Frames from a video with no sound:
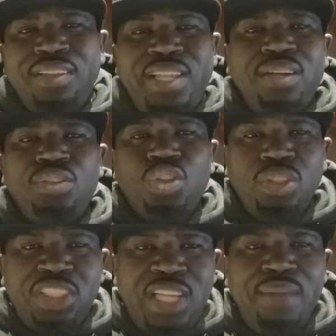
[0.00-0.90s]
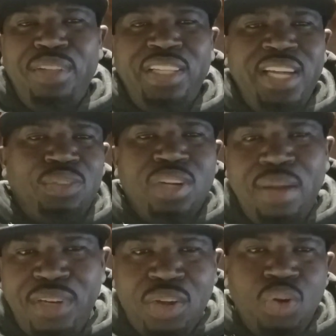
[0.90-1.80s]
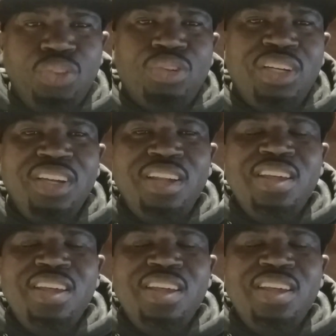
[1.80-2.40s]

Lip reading: Donald Trump stopped them not to come in the country.